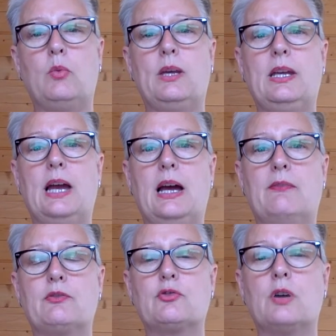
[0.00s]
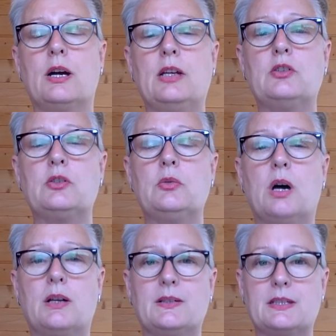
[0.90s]
we have tried to
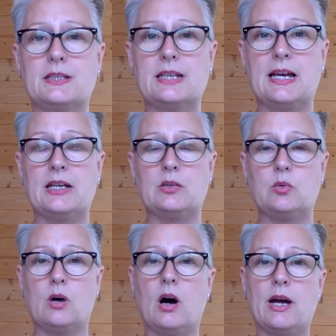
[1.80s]
understand what